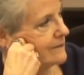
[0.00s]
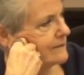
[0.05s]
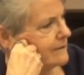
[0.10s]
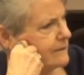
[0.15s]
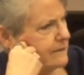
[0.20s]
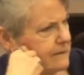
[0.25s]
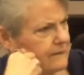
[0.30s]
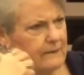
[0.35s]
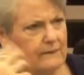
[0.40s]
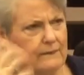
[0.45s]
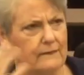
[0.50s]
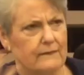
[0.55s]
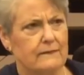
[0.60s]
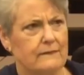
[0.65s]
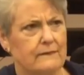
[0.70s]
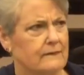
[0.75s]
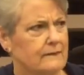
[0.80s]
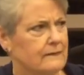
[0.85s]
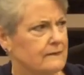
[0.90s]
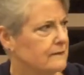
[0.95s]

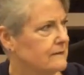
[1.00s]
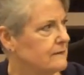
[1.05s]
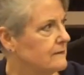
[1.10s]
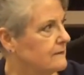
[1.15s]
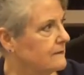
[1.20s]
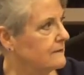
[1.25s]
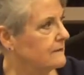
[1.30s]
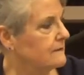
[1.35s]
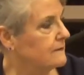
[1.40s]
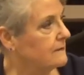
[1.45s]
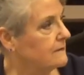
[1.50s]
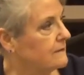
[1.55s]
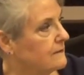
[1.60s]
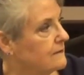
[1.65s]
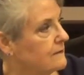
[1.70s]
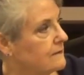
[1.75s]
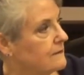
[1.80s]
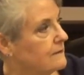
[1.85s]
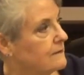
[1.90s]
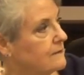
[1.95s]

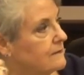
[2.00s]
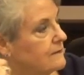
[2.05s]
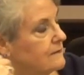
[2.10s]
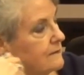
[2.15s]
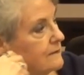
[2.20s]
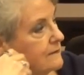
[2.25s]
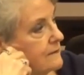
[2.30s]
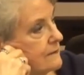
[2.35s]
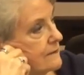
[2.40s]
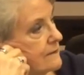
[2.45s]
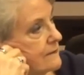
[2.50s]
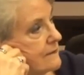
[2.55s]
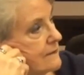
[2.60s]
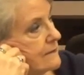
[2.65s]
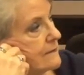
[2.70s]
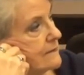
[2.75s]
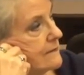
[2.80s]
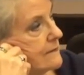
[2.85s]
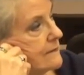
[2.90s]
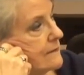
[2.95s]

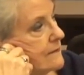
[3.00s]
(not speaking)